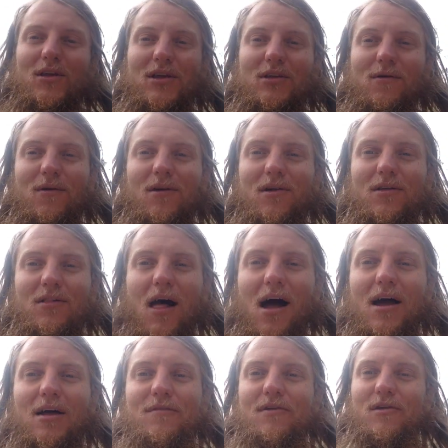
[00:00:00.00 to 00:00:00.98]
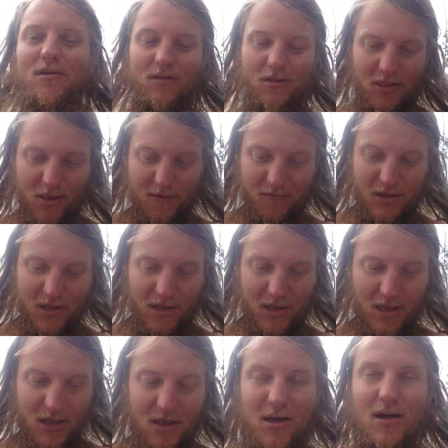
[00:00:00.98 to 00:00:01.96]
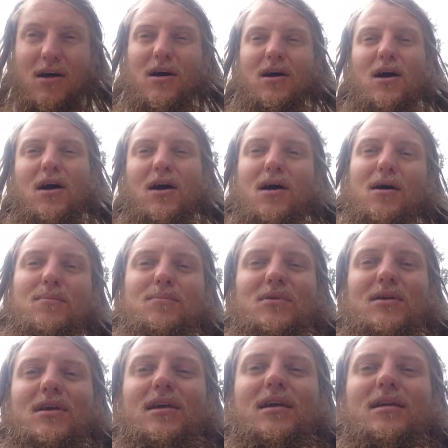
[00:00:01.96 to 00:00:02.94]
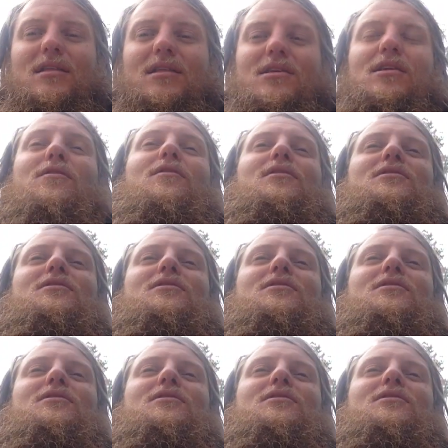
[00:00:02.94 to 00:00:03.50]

that you are alive? You're a living being, that you